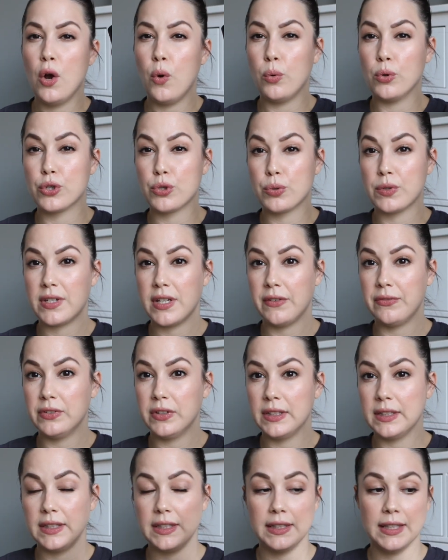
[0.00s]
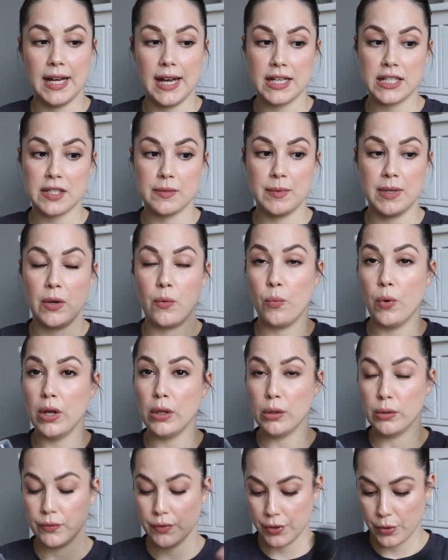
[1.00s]
which would definitely last me
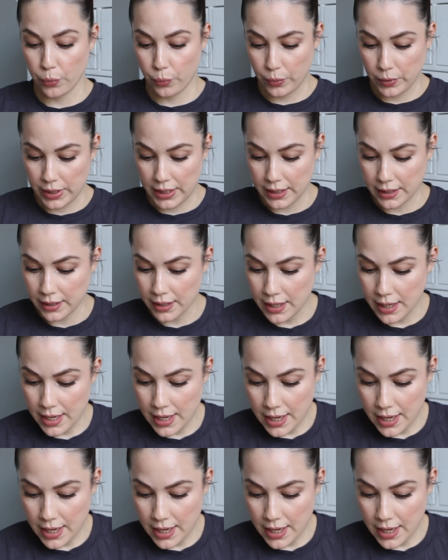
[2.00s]
well over the week.